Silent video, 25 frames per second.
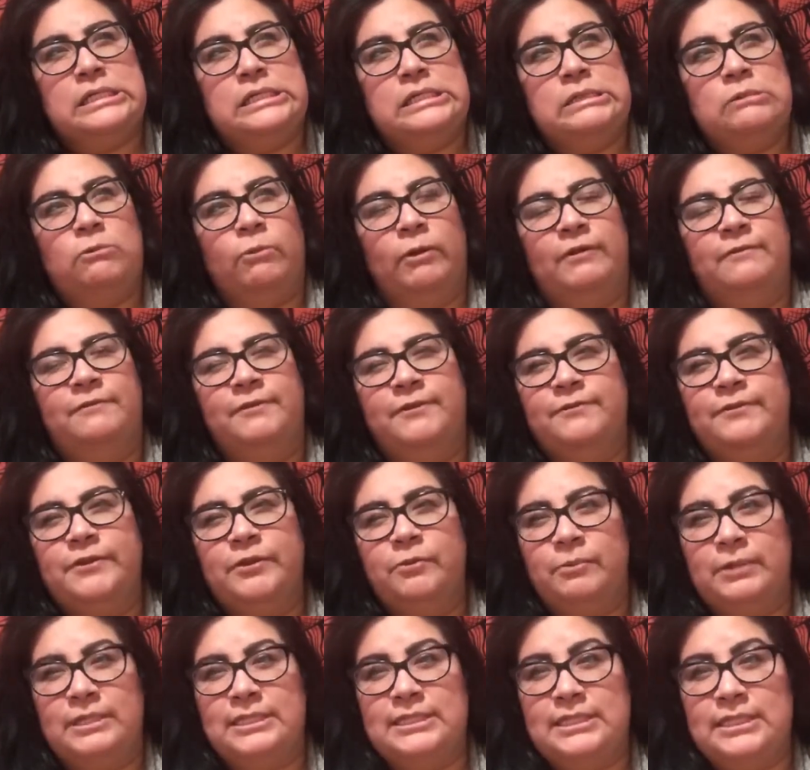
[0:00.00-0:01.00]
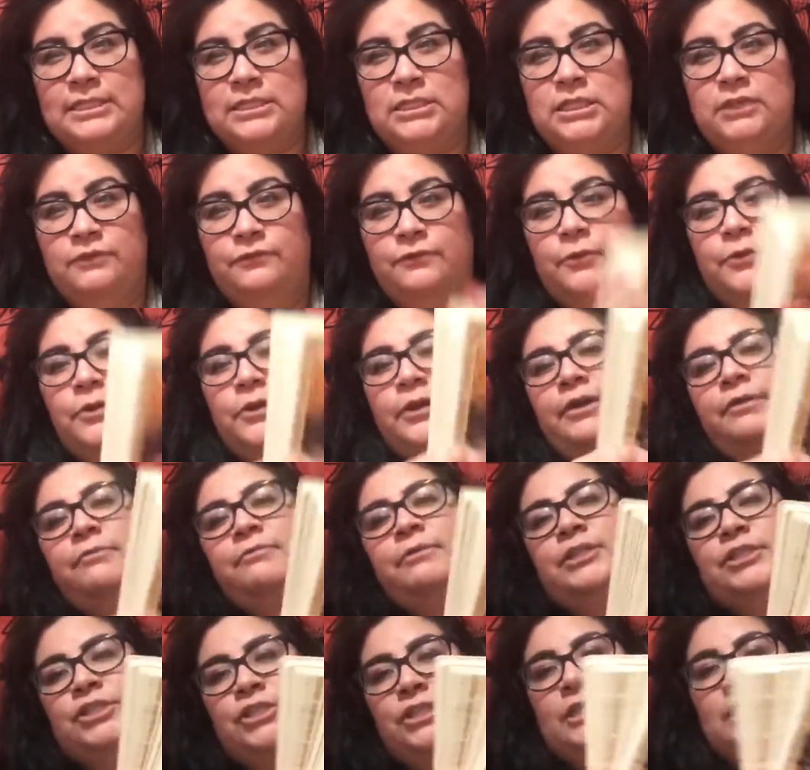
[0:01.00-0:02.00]
150 160 for it
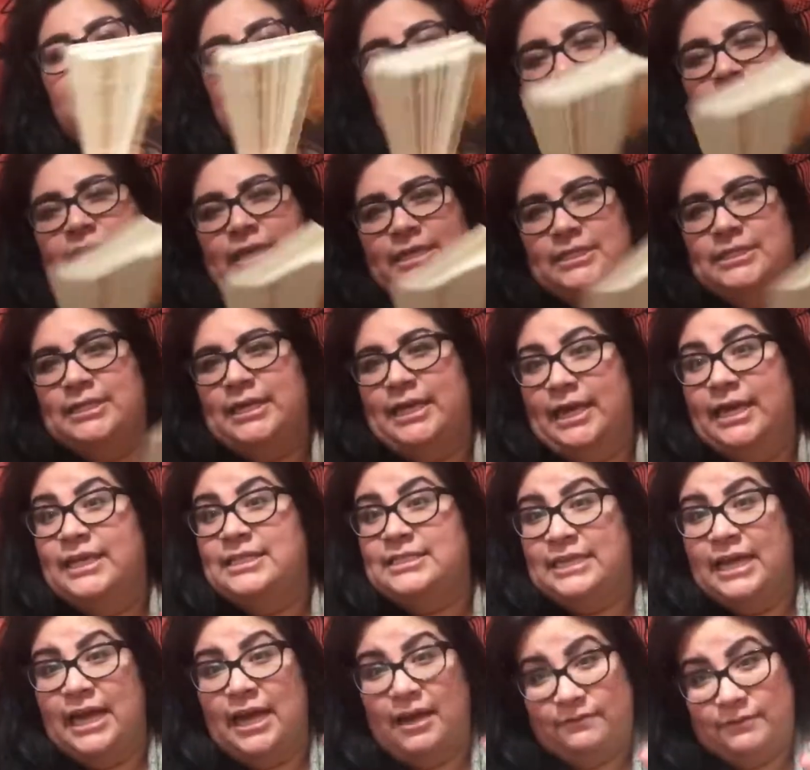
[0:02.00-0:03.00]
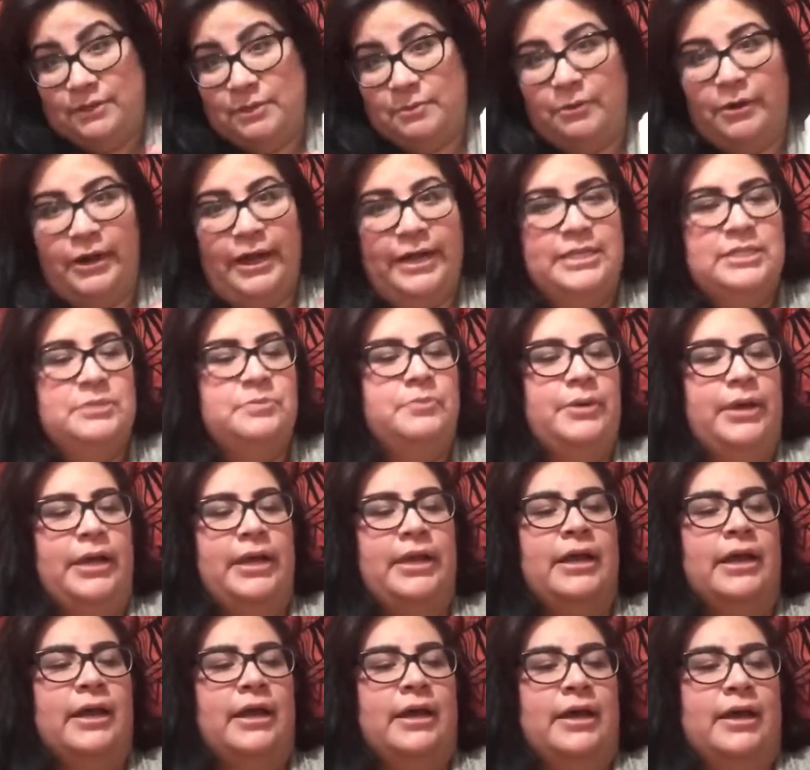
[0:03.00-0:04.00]
which is a, it's it's a hefty price
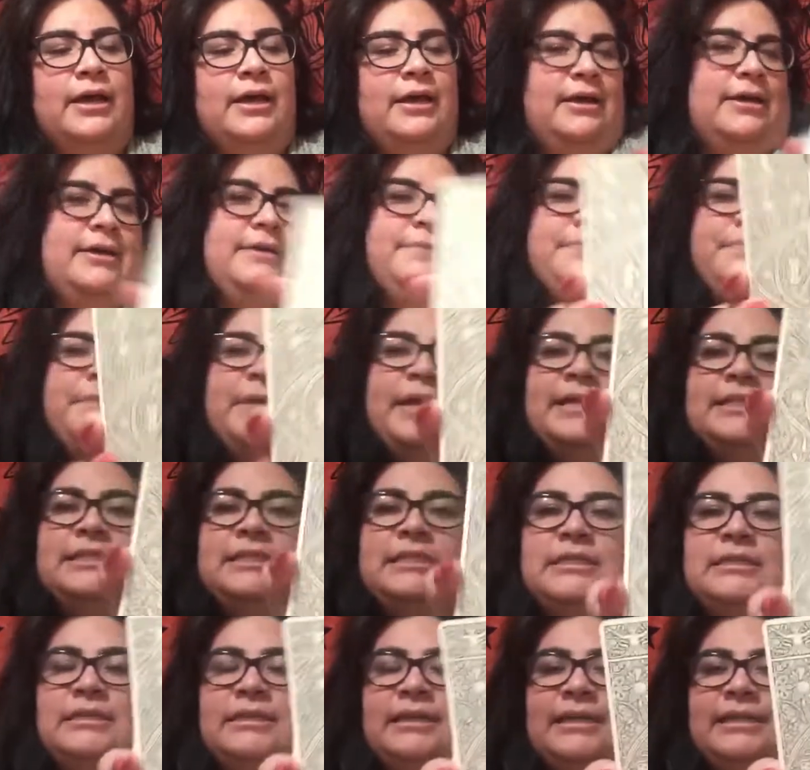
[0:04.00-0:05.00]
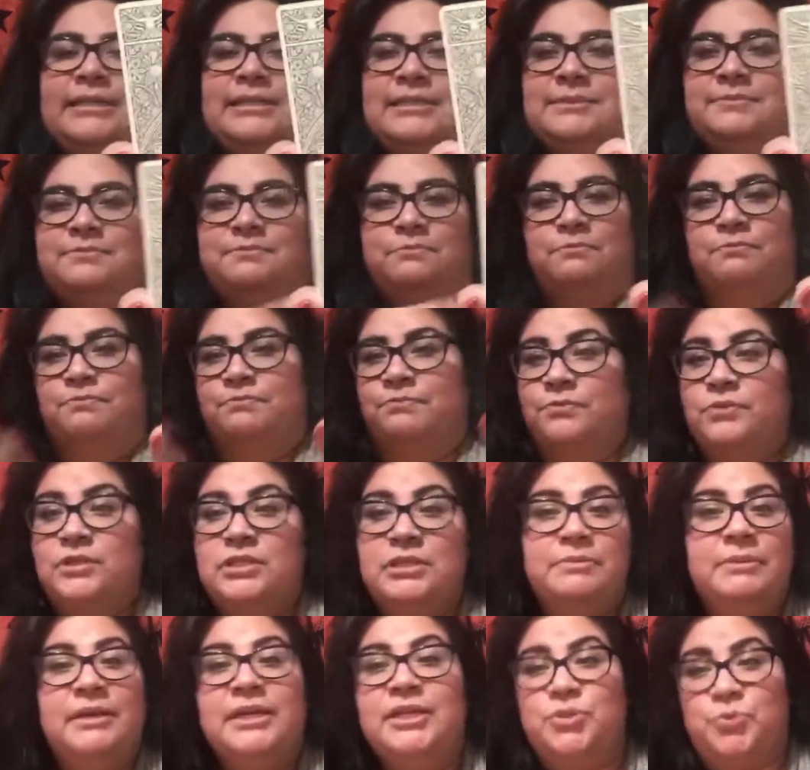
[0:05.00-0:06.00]
but it's a, it's
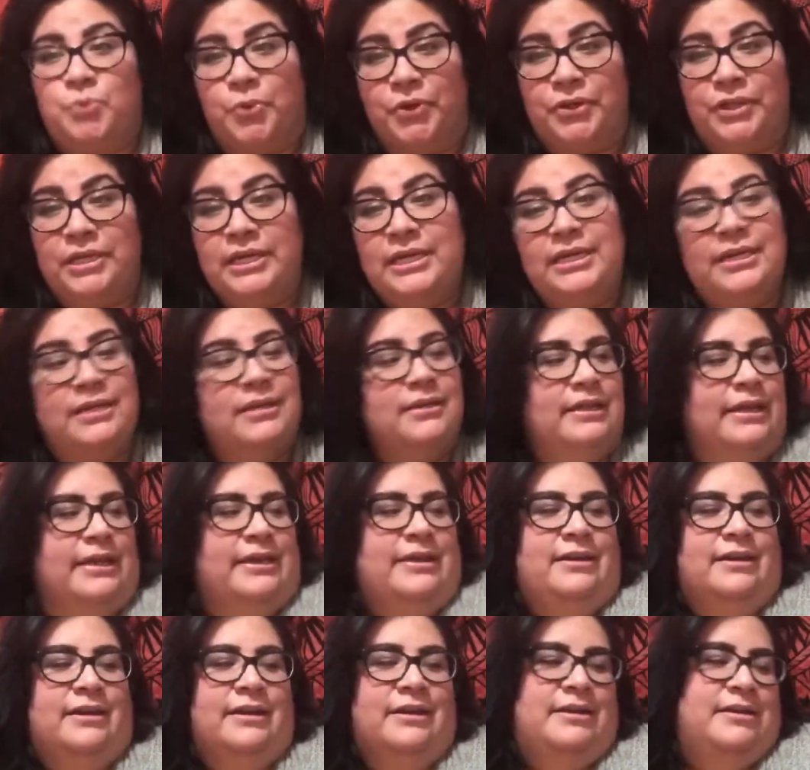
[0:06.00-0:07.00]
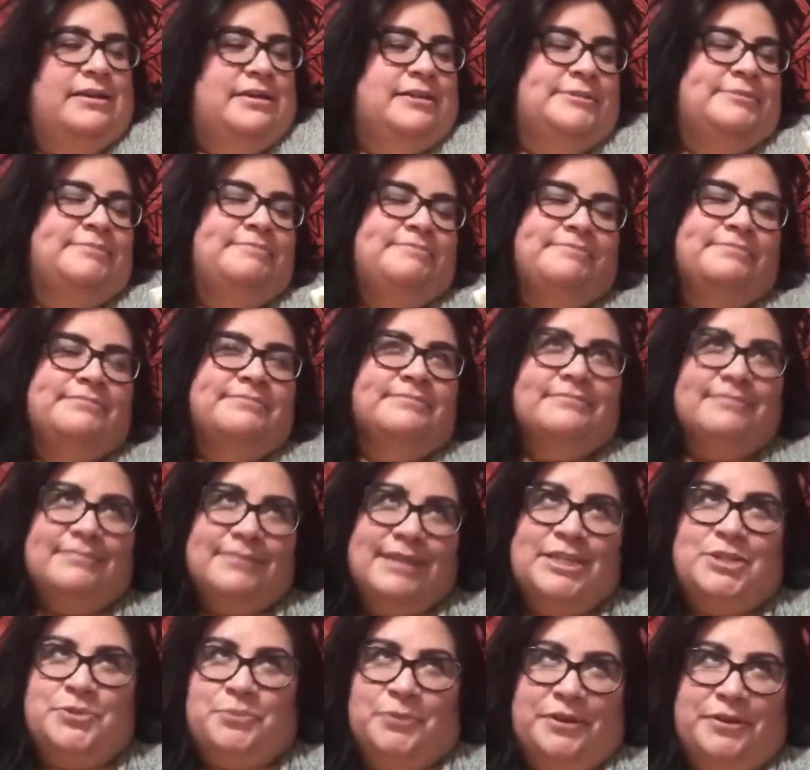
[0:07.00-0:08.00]
to me it's worth it like
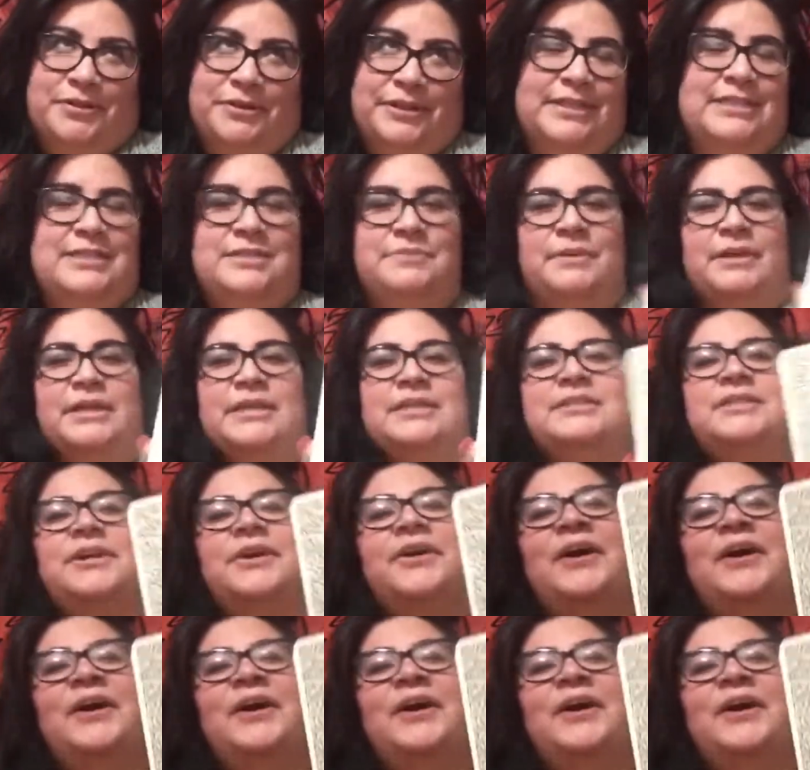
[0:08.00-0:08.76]
it's worth it to me so